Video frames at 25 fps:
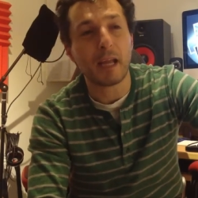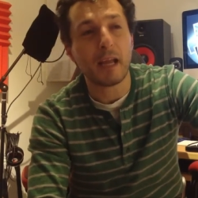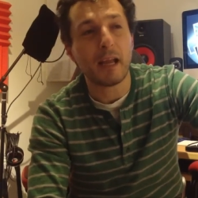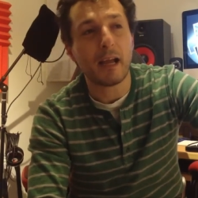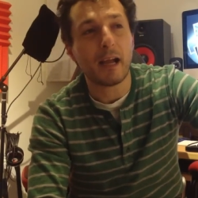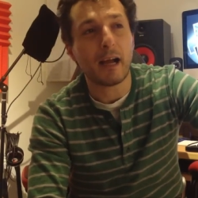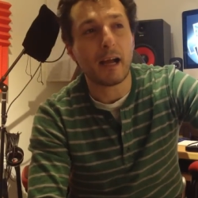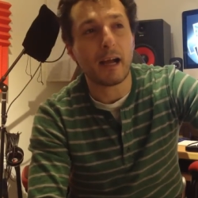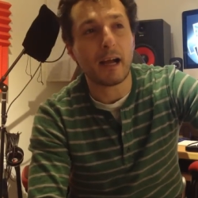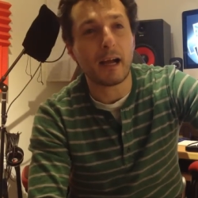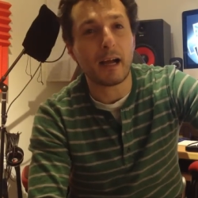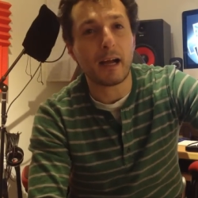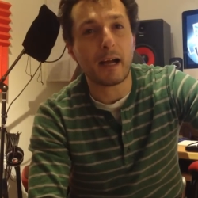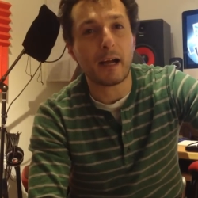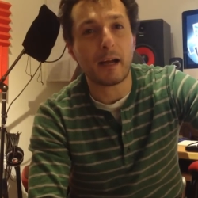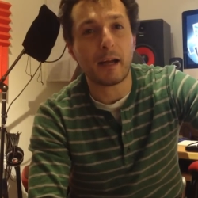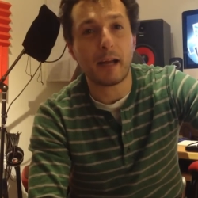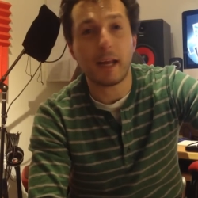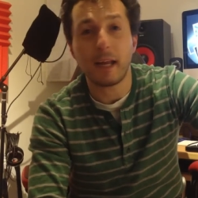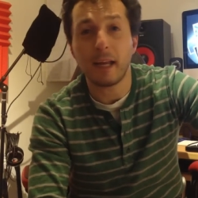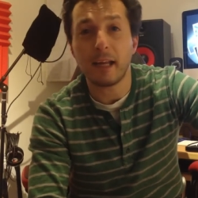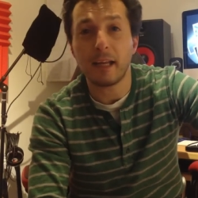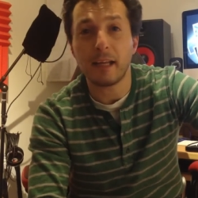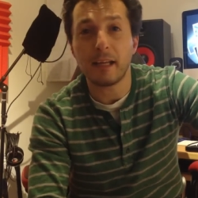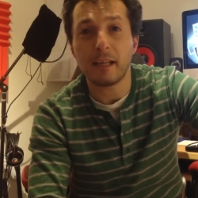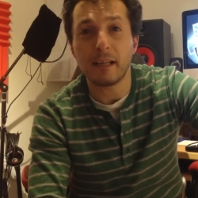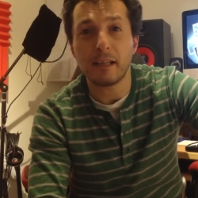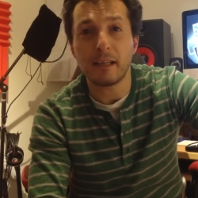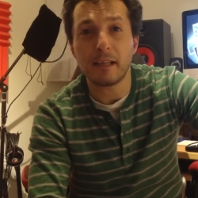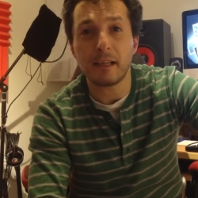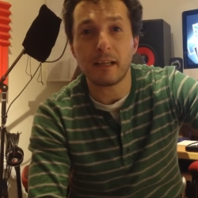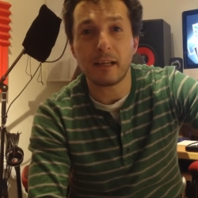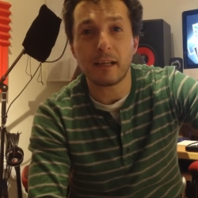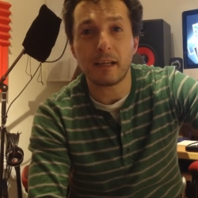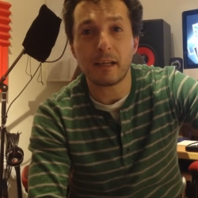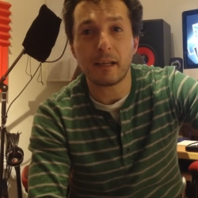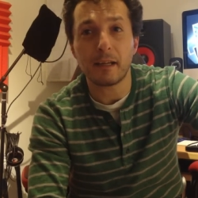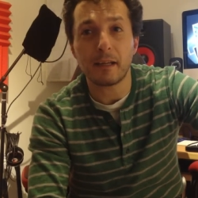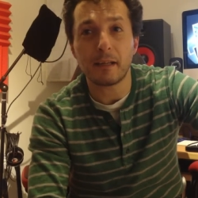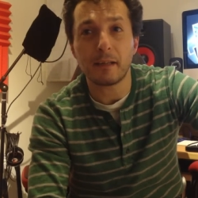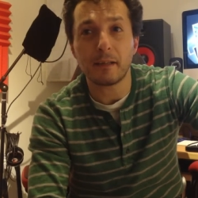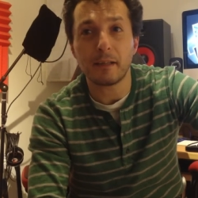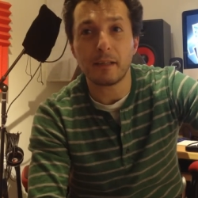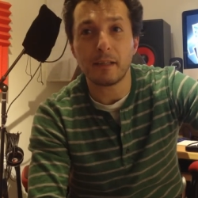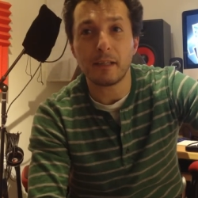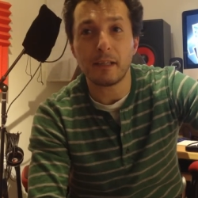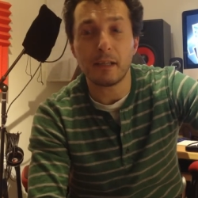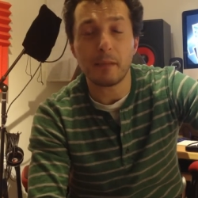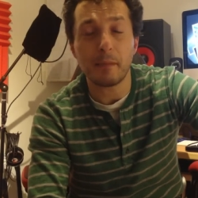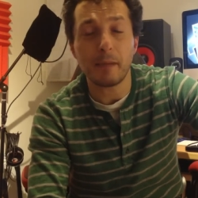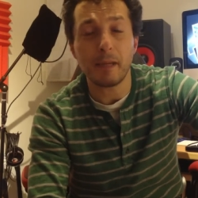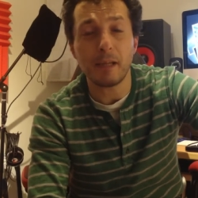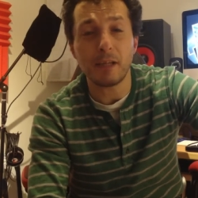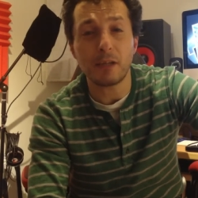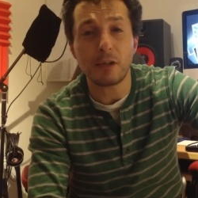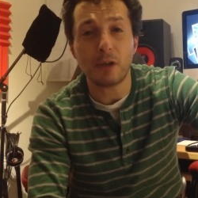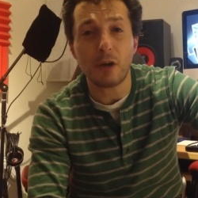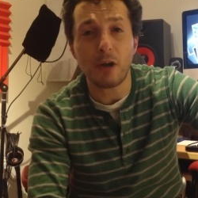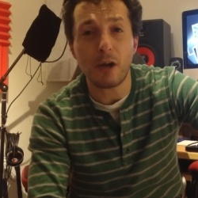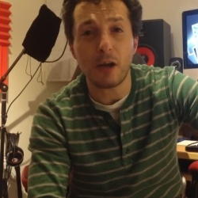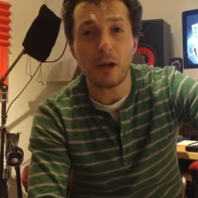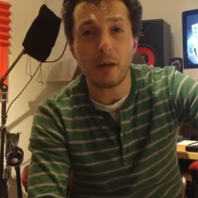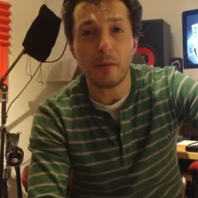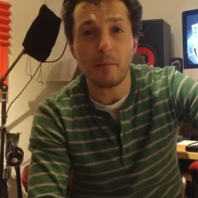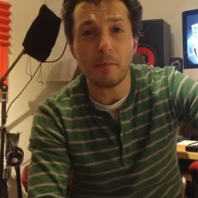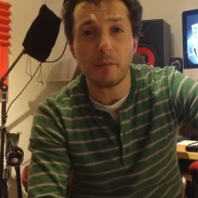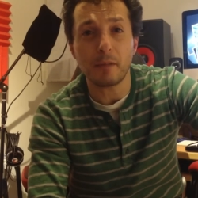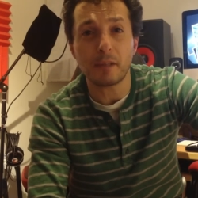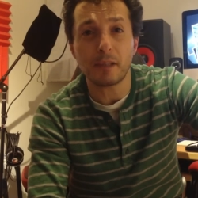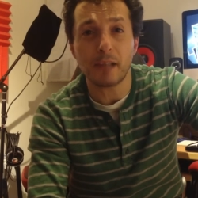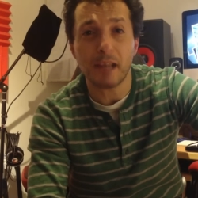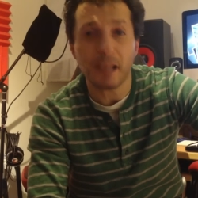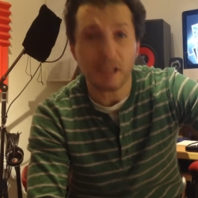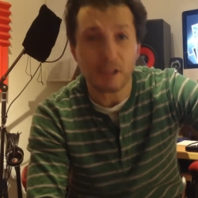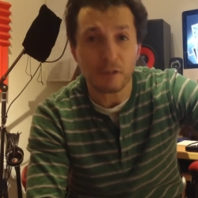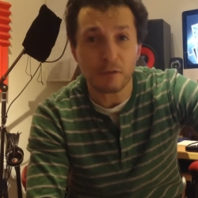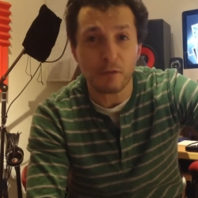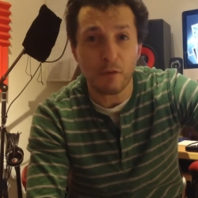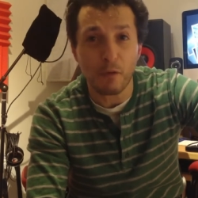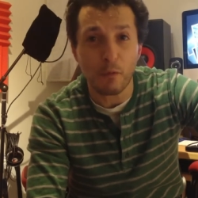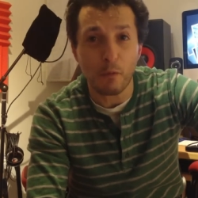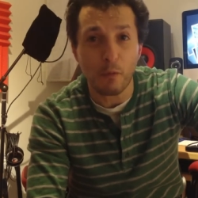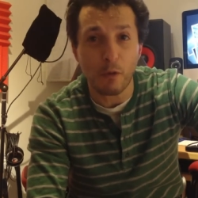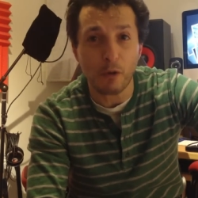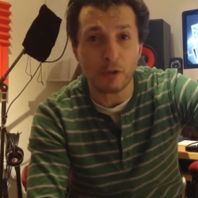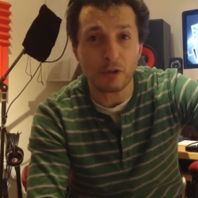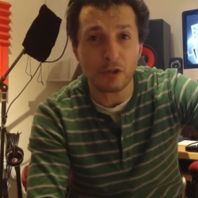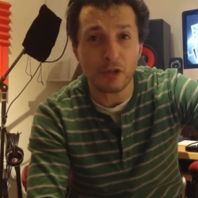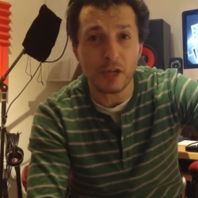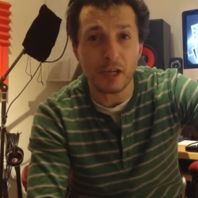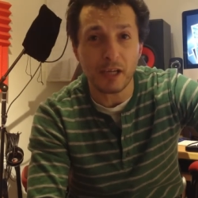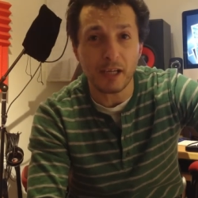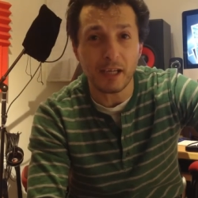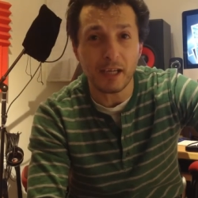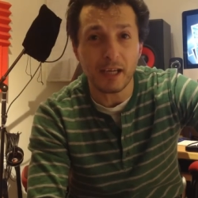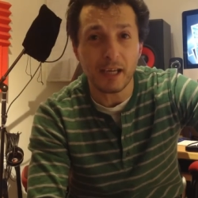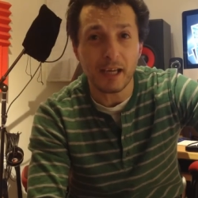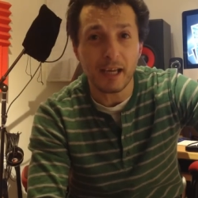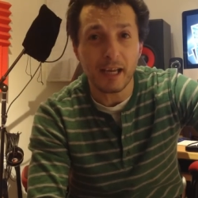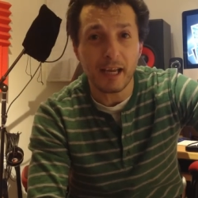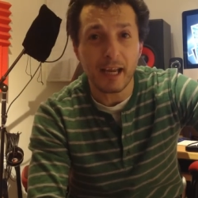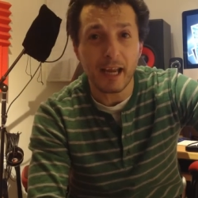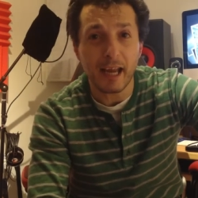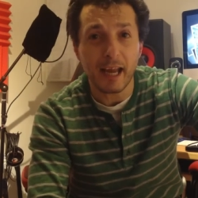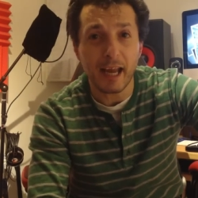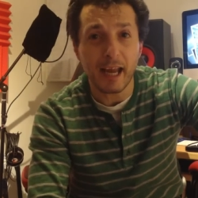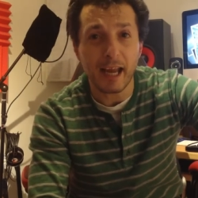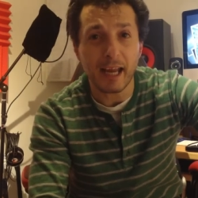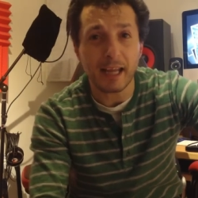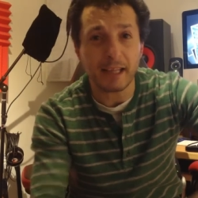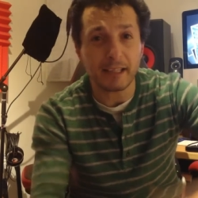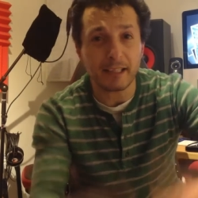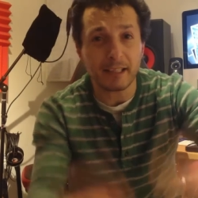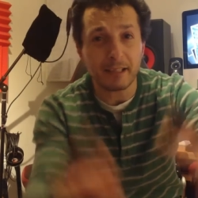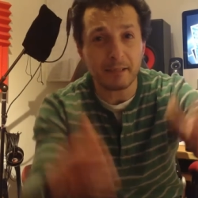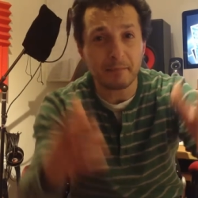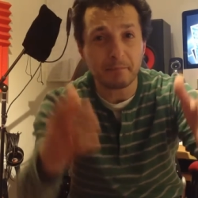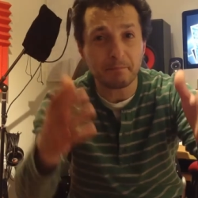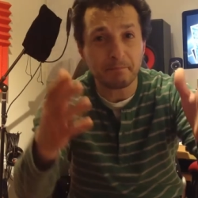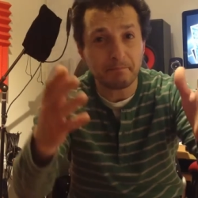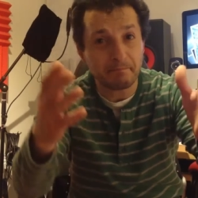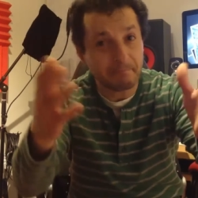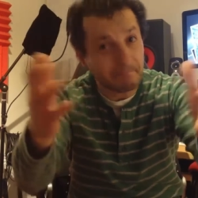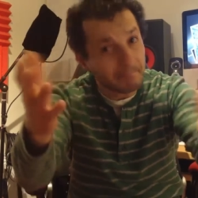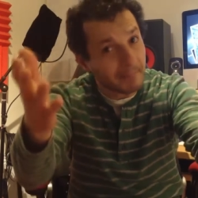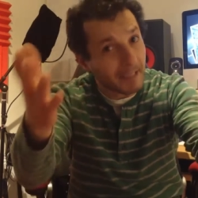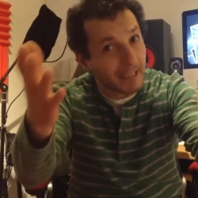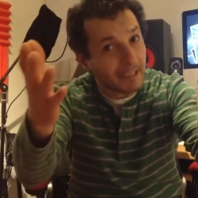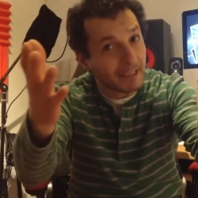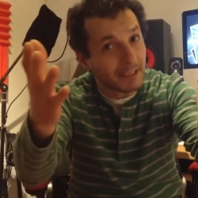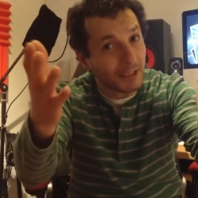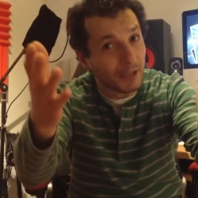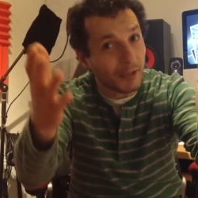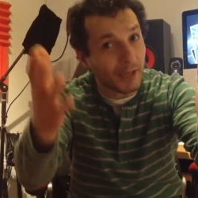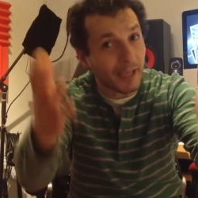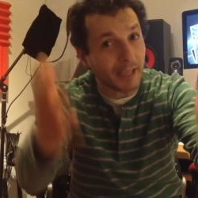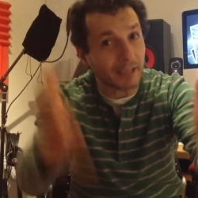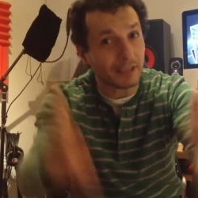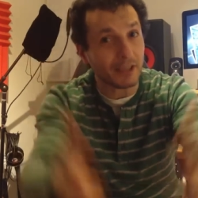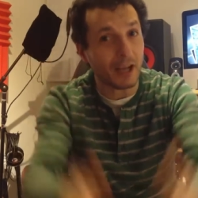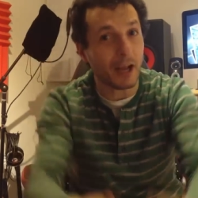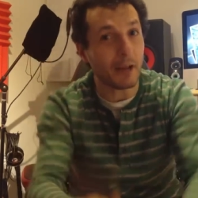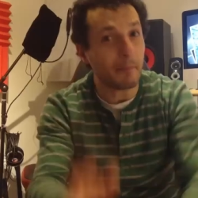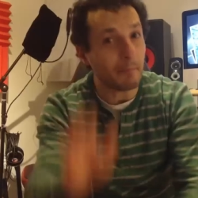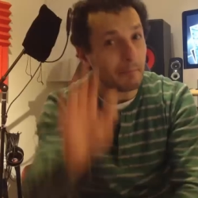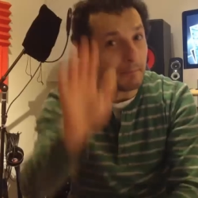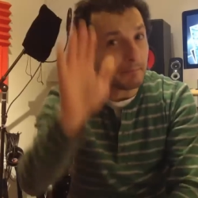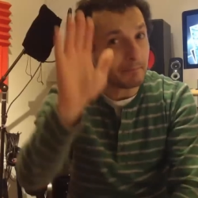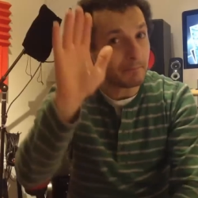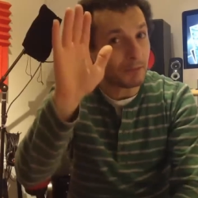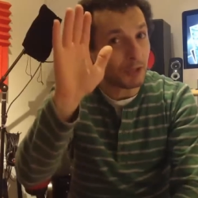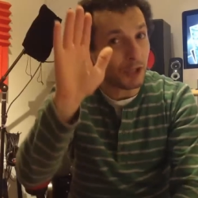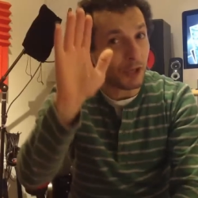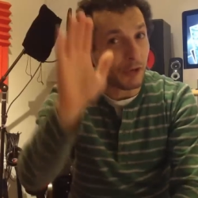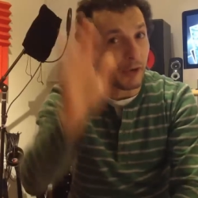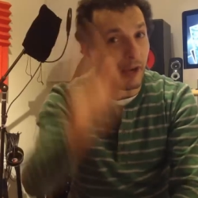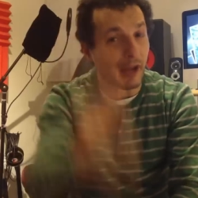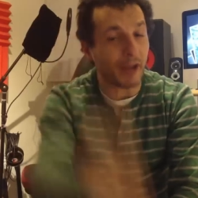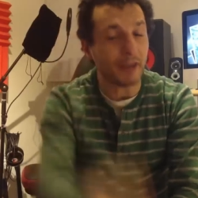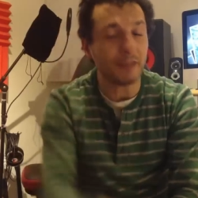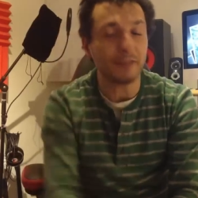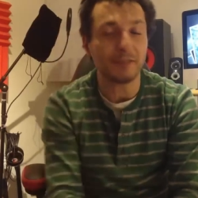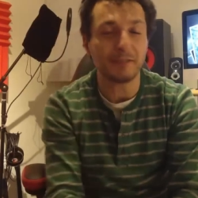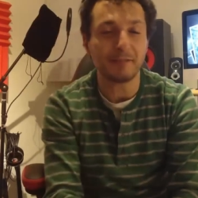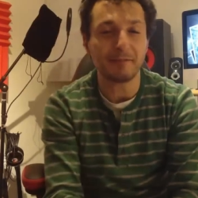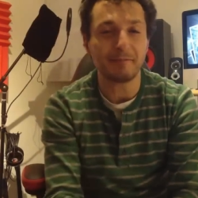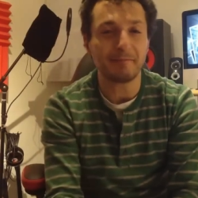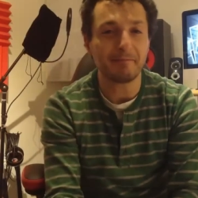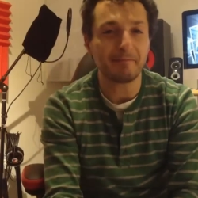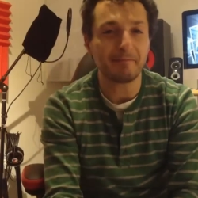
And in the meantime, thanks for watching and see you next time. Cheerio.